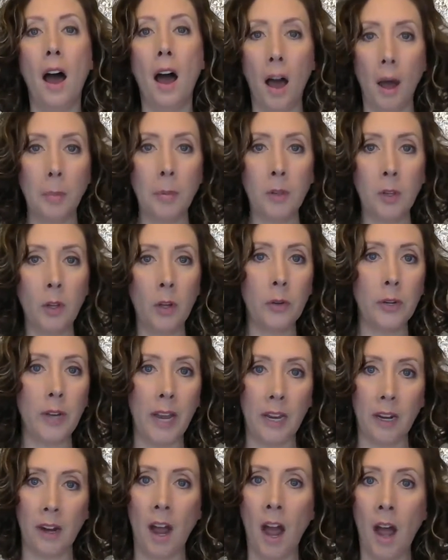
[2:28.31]
upload
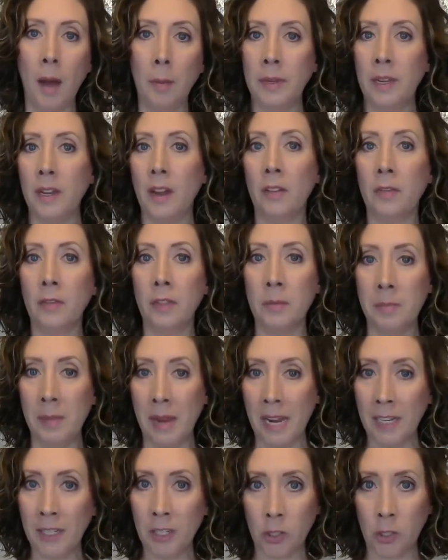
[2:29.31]
a copy of the
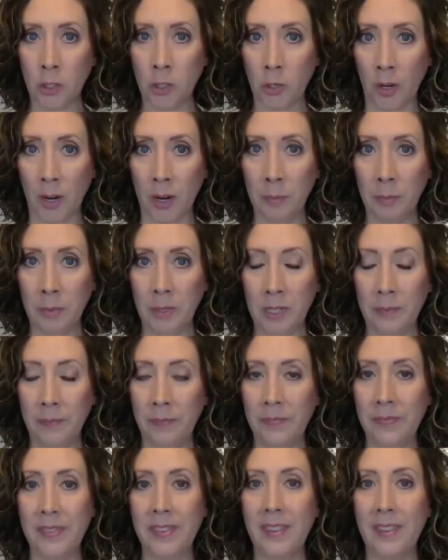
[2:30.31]
manuscript,